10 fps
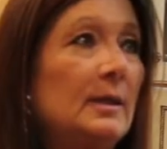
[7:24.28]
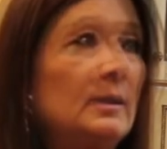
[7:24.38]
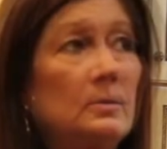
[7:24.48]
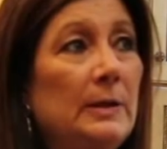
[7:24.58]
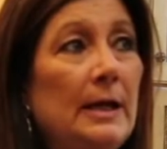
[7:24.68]

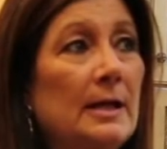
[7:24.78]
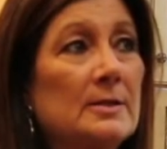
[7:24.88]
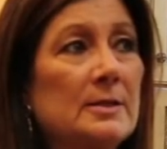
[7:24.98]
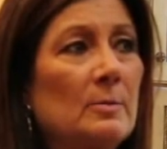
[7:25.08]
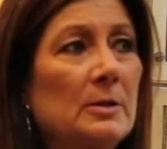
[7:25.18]
We
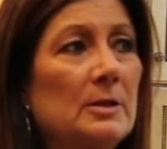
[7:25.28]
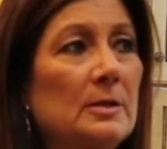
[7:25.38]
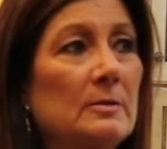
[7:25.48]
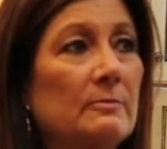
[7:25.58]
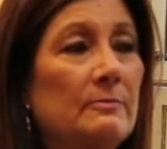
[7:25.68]
had so
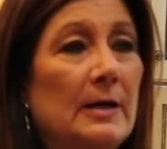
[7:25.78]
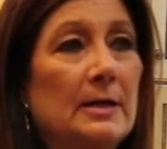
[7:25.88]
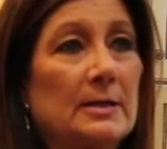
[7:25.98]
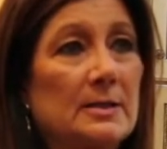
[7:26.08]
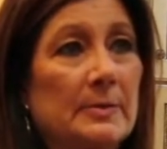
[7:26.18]
many
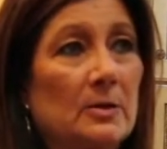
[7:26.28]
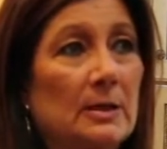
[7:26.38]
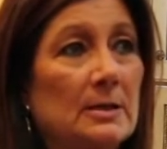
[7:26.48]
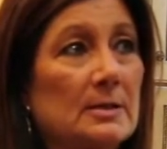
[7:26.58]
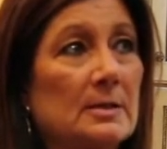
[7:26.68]
fun
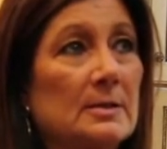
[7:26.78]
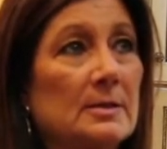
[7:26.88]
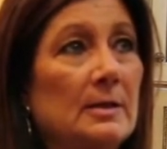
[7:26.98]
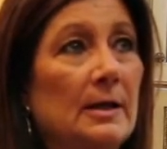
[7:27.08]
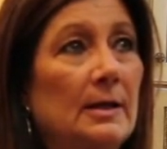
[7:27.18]

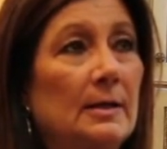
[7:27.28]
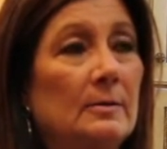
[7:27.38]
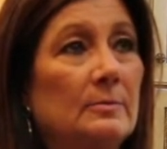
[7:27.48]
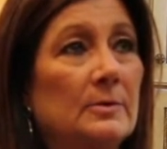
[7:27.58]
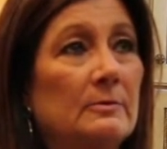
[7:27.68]
experiences.
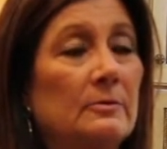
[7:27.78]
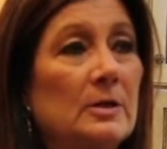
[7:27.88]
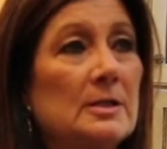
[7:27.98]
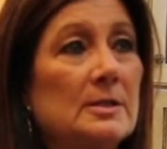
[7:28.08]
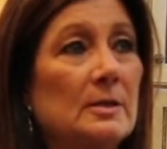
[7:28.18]
The
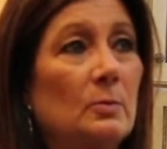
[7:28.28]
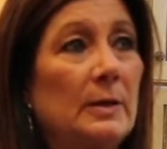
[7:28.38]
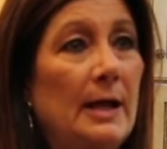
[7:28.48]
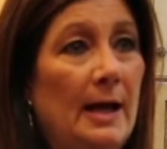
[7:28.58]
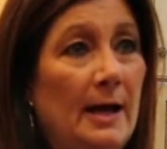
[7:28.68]
friends that
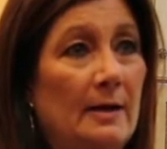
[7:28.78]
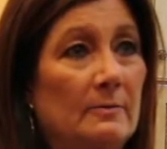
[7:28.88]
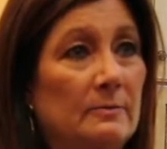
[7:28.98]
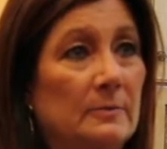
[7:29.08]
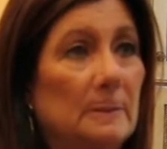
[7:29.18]
we
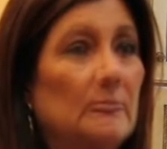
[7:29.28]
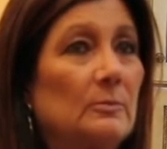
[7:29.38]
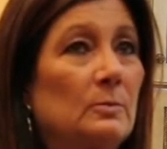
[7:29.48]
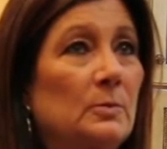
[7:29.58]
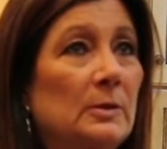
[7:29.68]
have,
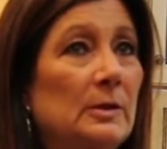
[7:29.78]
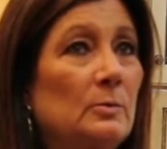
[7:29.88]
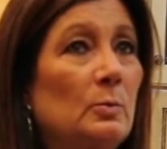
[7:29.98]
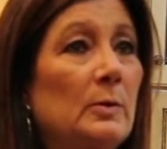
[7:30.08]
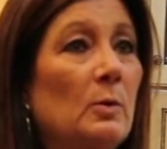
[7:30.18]

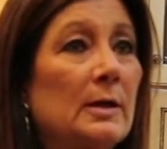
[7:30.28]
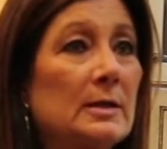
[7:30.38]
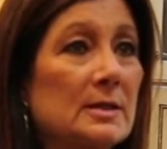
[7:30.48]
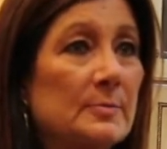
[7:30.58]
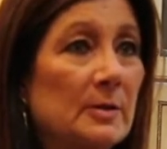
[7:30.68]
we want
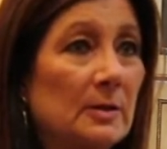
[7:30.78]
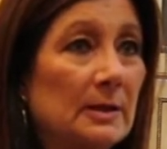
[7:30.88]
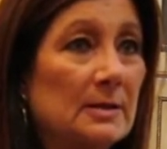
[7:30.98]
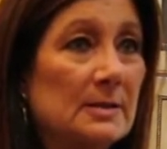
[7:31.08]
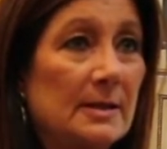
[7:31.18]
to
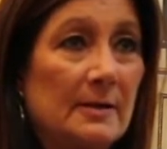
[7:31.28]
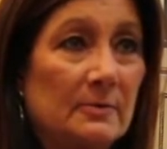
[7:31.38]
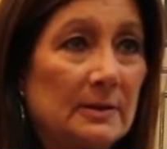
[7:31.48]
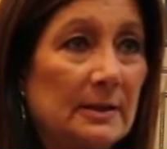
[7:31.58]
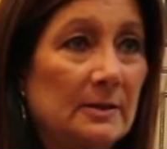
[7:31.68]
experience
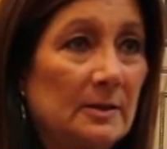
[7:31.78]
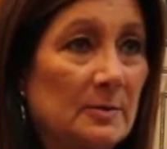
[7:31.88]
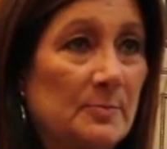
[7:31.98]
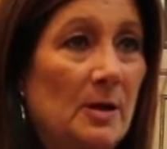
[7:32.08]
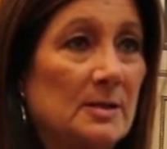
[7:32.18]
everything
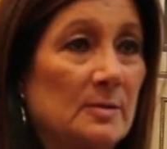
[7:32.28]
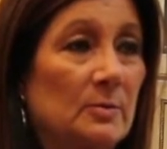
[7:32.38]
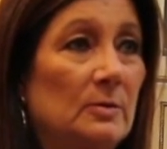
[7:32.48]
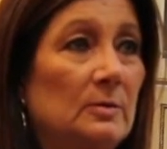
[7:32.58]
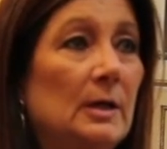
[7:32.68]
that's
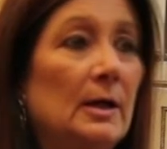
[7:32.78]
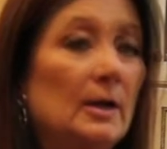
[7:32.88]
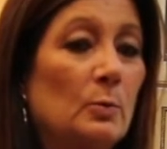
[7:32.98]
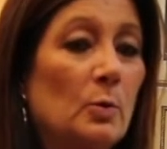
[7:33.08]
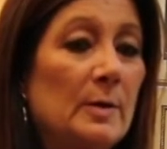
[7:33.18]
possible.
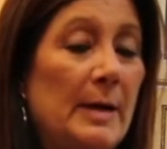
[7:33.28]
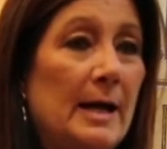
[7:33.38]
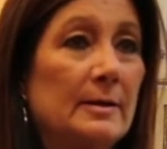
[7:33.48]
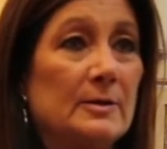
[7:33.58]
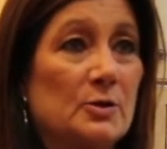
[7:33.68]
Roy
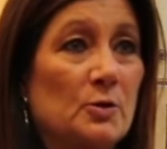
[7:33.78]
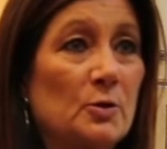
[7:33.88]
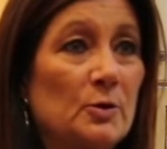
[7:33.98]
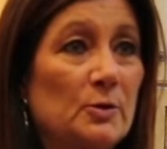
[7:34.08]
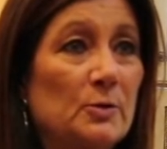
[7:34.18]
Pat and his
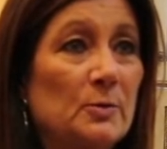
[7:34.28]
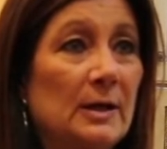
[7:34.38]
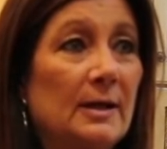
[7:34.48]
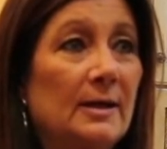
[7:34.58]
crew,